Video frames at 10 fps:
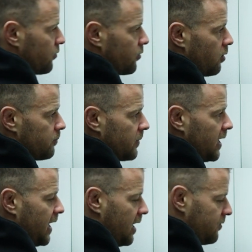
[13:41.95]
from
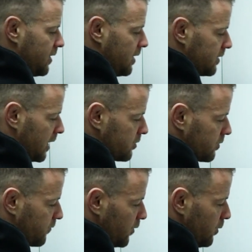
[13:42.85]
heavy down to
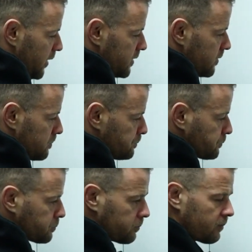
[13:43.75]
fluid,
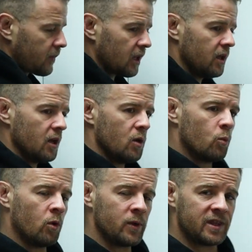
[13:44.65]

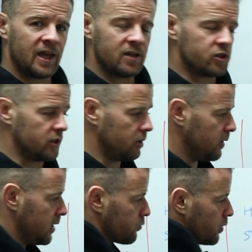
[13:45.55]
what we then do
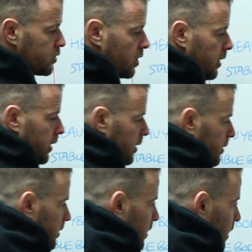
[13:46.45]
is
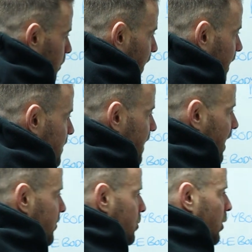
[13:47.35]
return back to
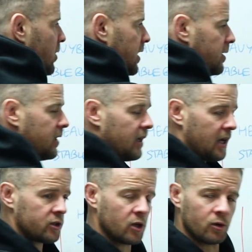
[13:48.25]
heavy body
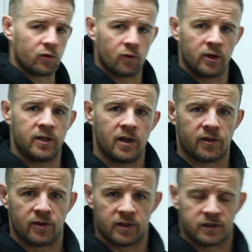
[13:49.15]
and go through
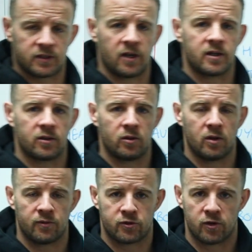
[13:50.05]
another
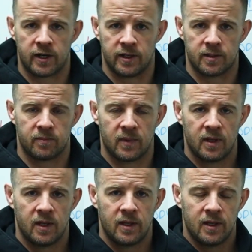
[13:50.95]
cycle of training.
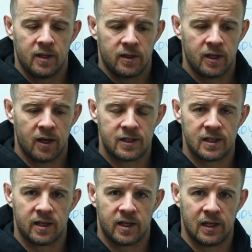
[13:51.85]
The
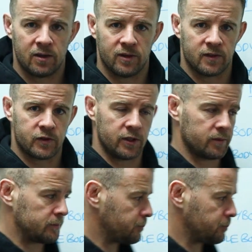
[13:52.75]
idea here is that